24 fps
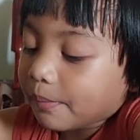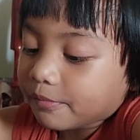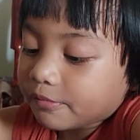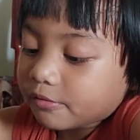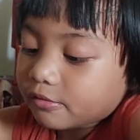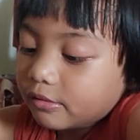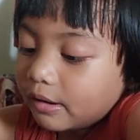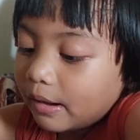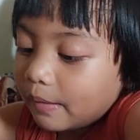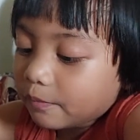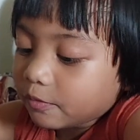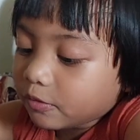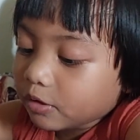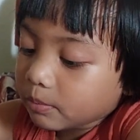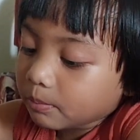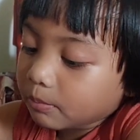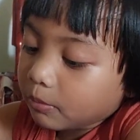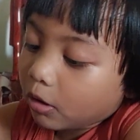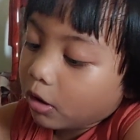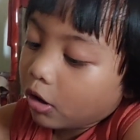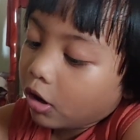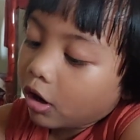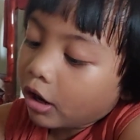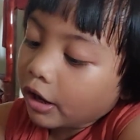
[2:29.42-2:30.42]
Subscribe to
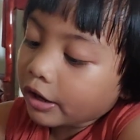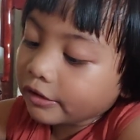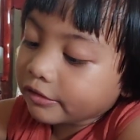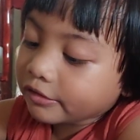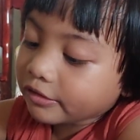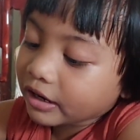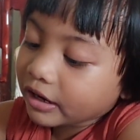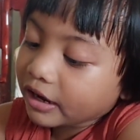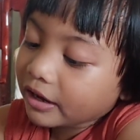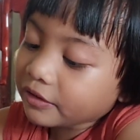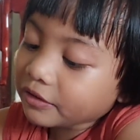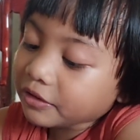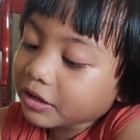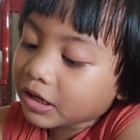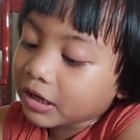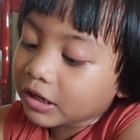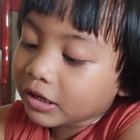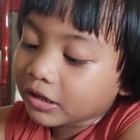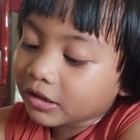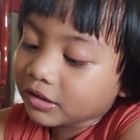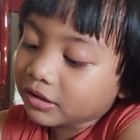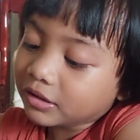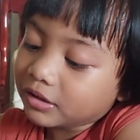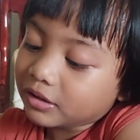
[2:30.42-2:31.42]
our
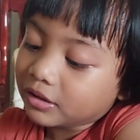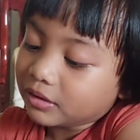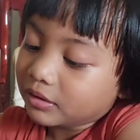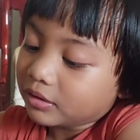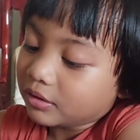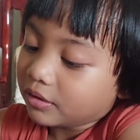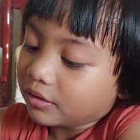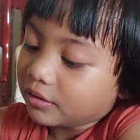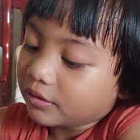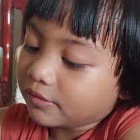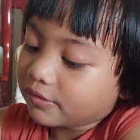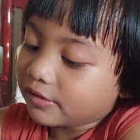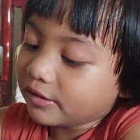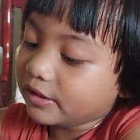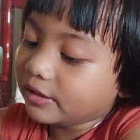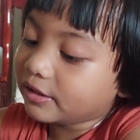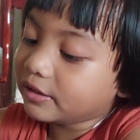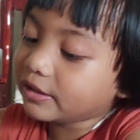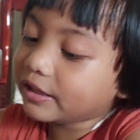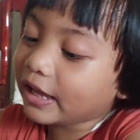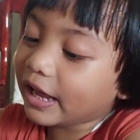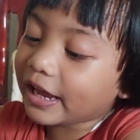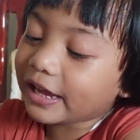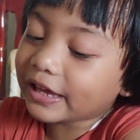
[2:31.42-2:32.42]
channel. See you
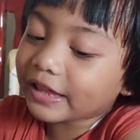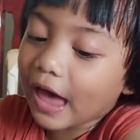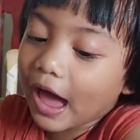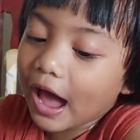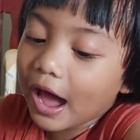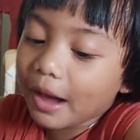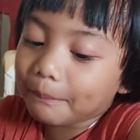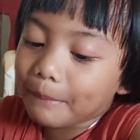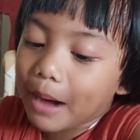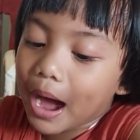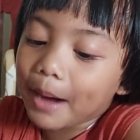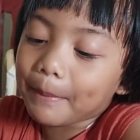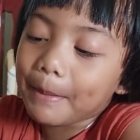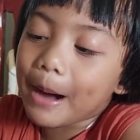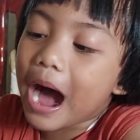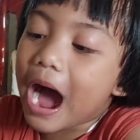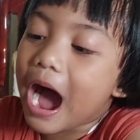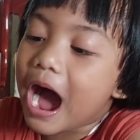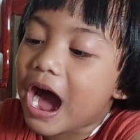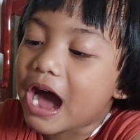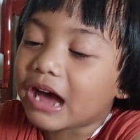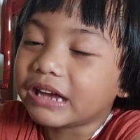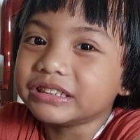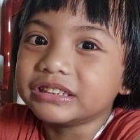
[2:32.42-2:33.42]
later.
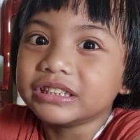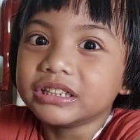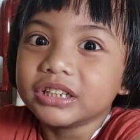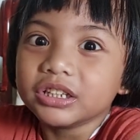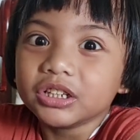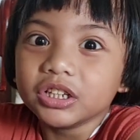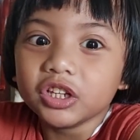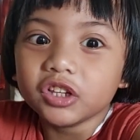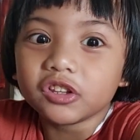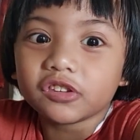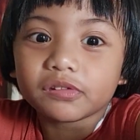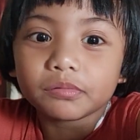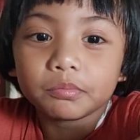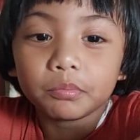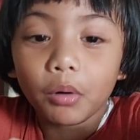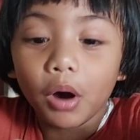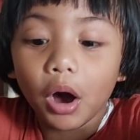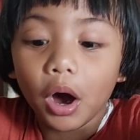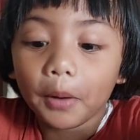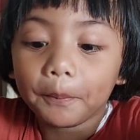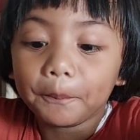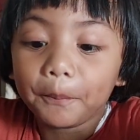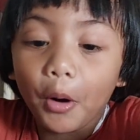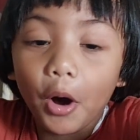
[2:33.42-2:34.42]
Bye-bye. It's
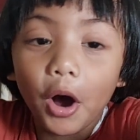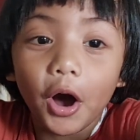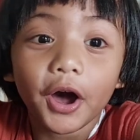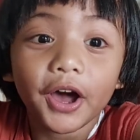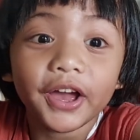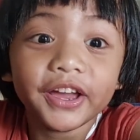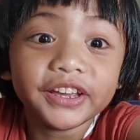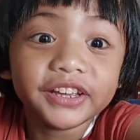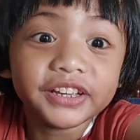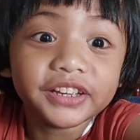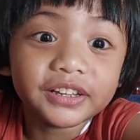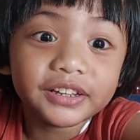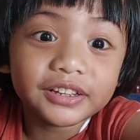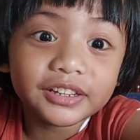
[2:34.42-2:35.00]
bye-bye.